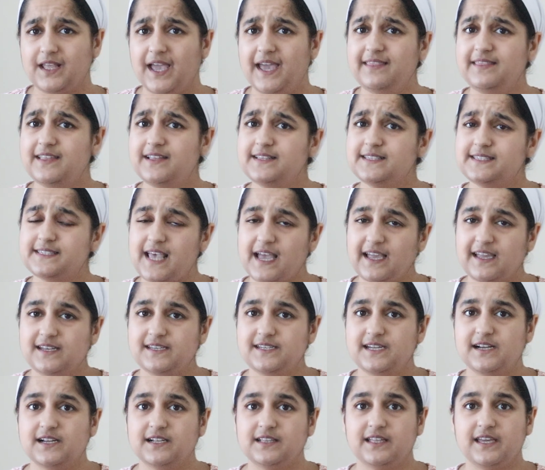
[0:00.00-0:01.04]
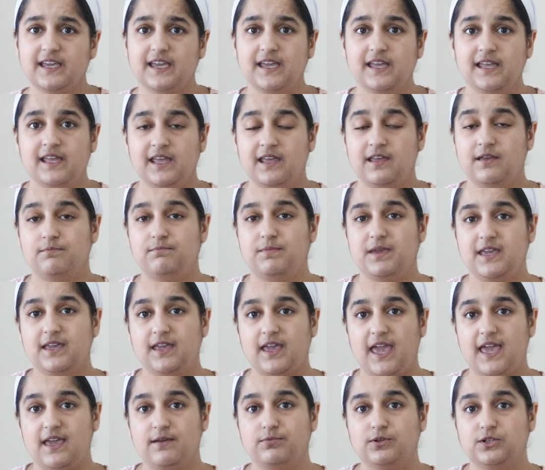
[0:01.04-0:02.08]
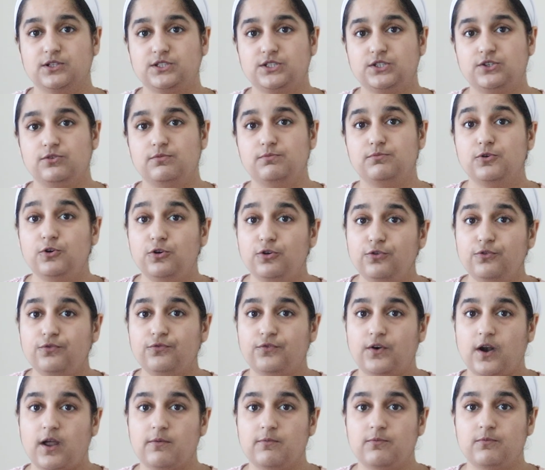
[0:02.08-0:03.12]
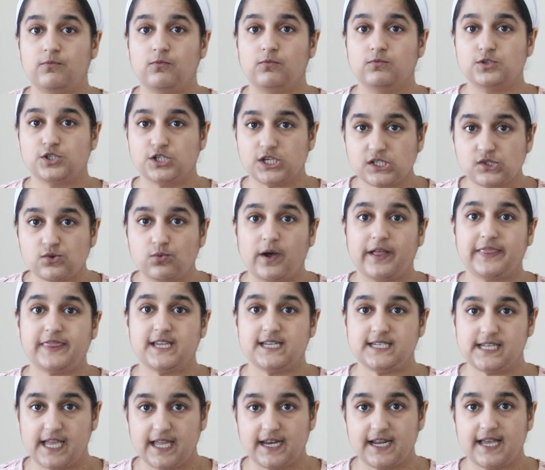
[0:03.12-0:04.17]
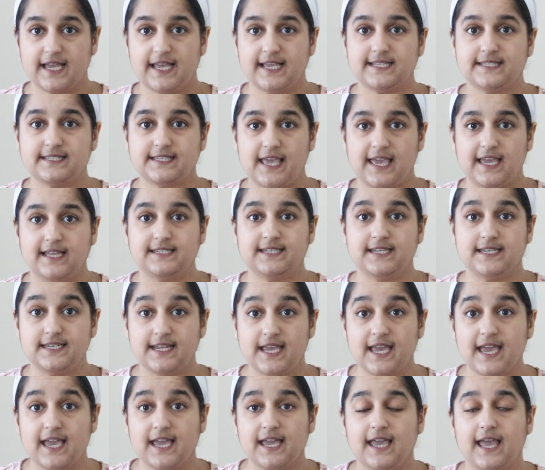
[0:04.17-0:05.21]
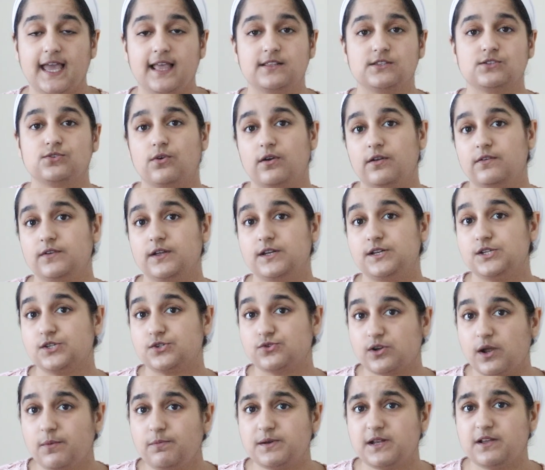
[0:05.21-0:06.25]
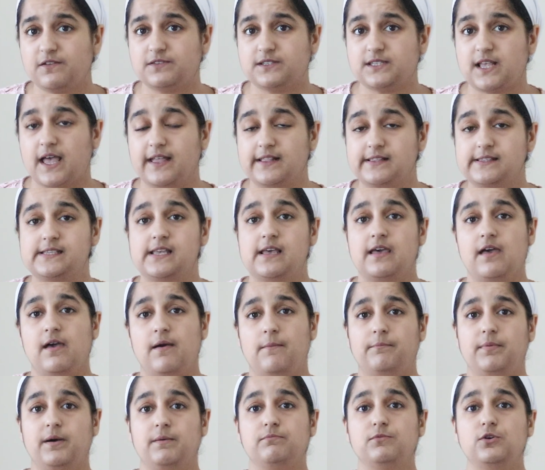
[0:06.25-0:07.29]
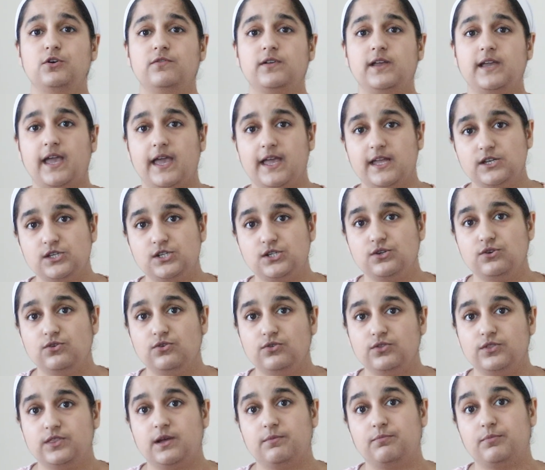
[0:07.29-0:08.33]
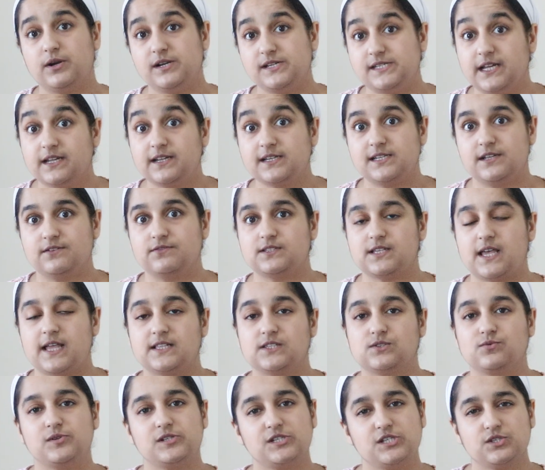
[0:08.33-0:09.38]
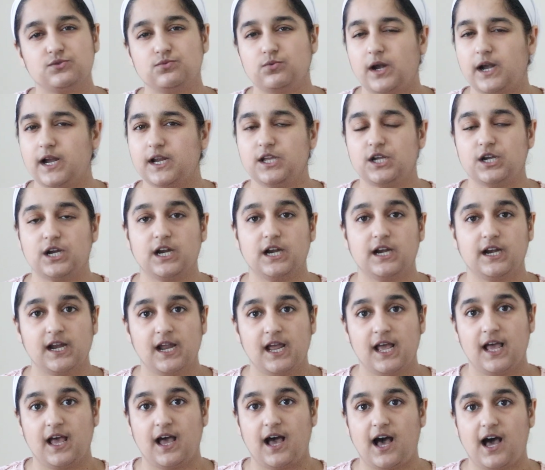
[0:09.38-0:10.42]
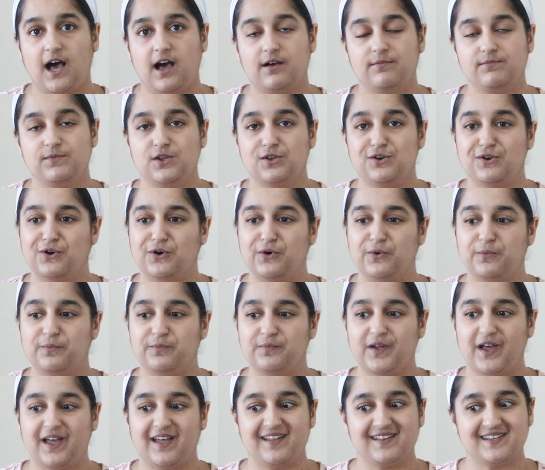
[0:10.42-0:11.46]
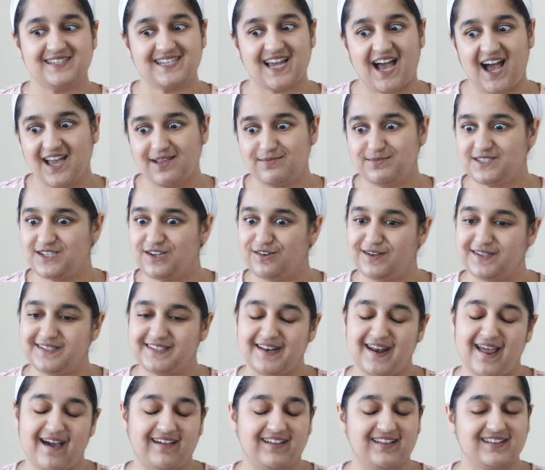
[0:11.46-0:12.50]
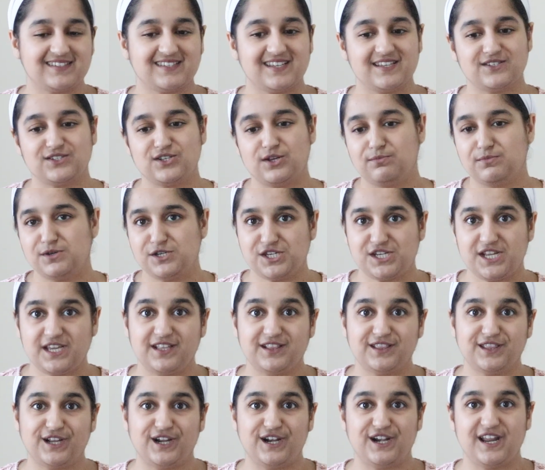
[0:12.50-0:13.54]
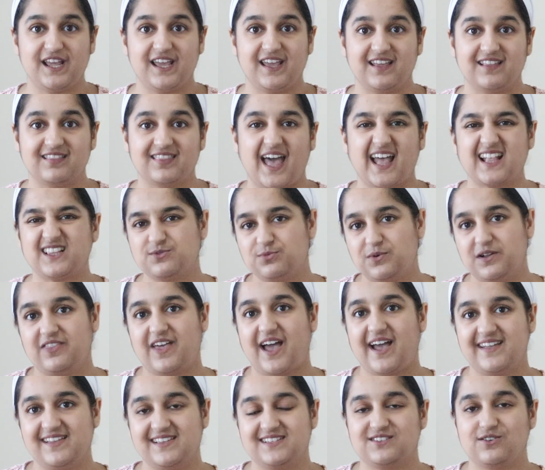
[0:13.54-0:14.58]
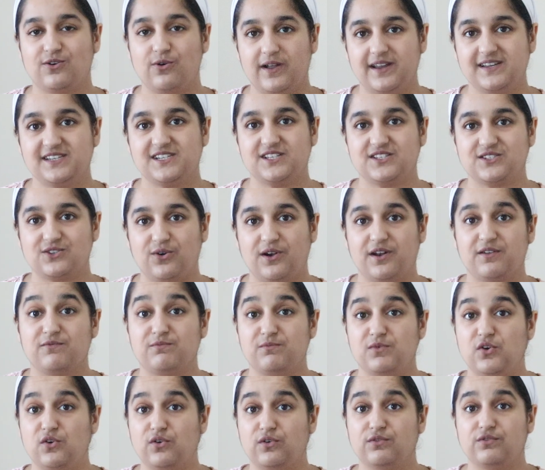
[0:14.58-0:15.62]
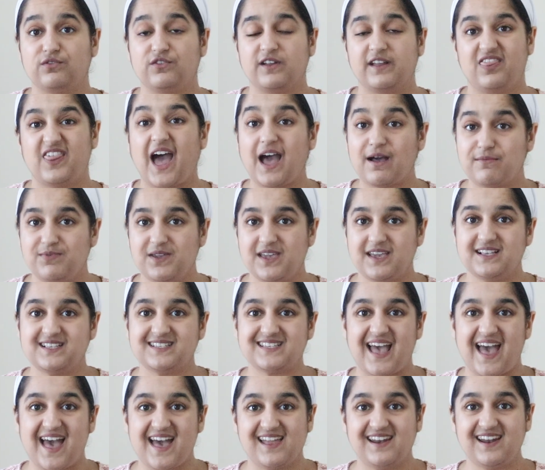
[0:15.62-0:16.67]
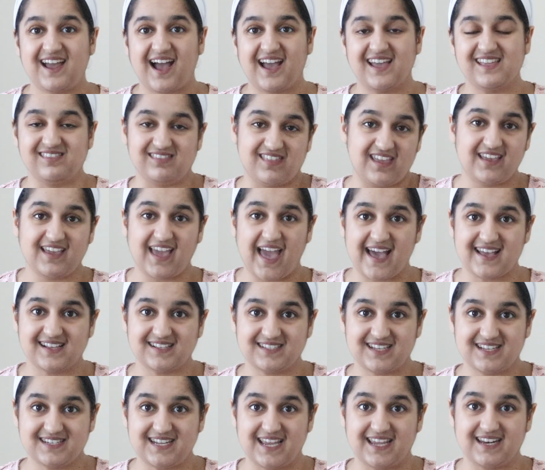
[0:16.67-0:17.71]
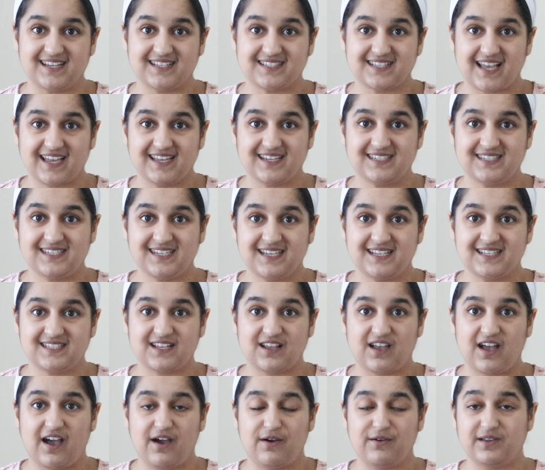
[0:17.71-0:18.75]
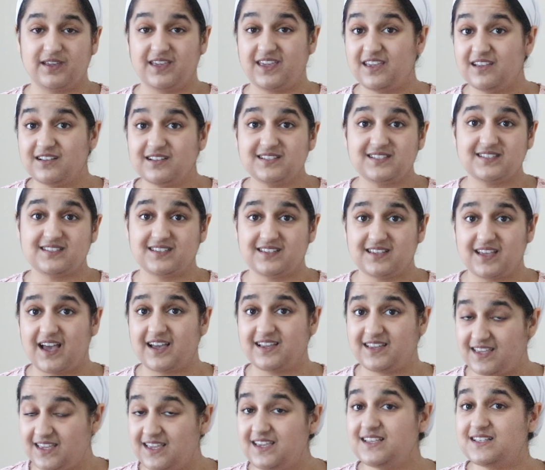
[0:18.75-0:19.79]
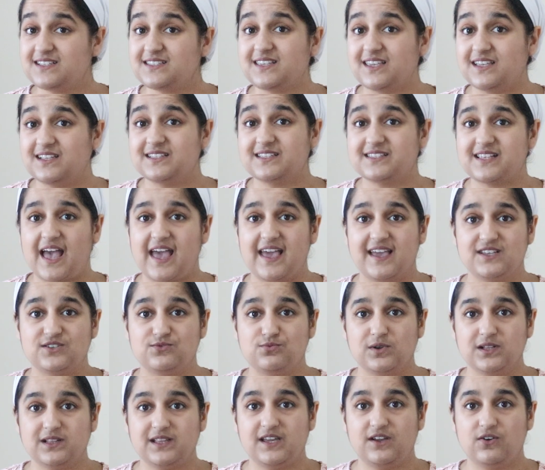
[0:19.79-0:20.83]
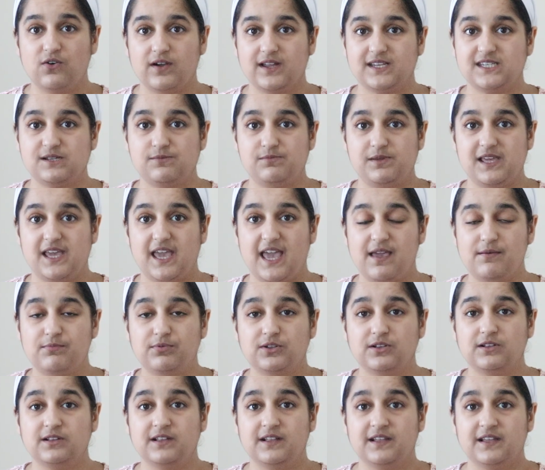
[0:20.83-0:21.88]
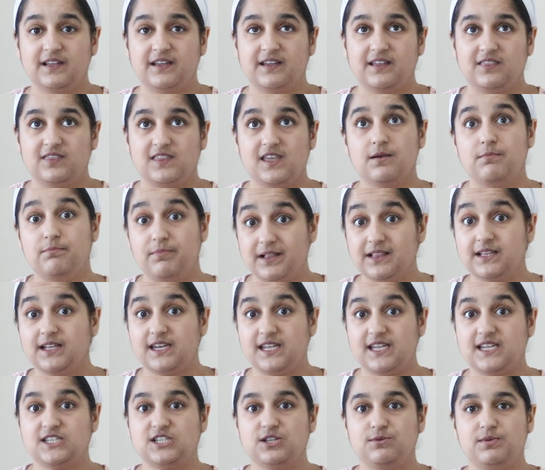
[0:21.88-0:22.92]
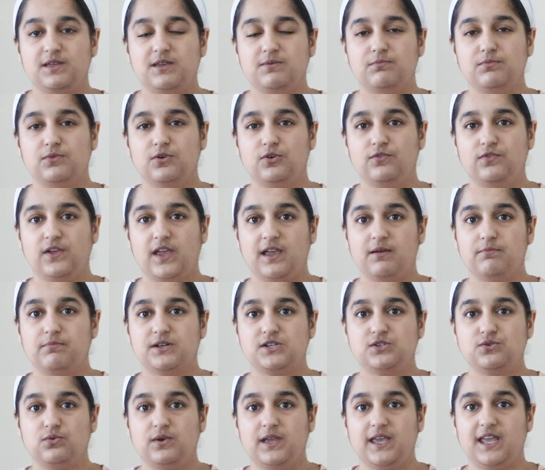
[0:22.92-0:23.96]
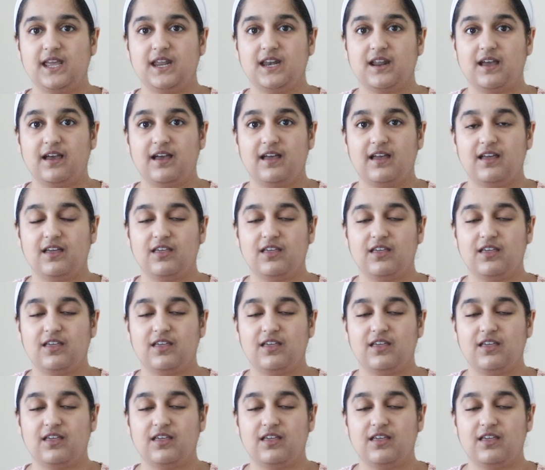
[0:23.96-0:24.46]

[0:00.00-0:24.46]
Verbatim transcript: And then secondarily, being able to move from just what the data is saying today in sort of a descriptive sense, but moving into the predictive sense, which is where your um, you know, time series analysis, your machine learning, that's where that is going to sort of move. That being said, I think as a data scientist, a key, a key skill set is really going to be able, the ability to be moving between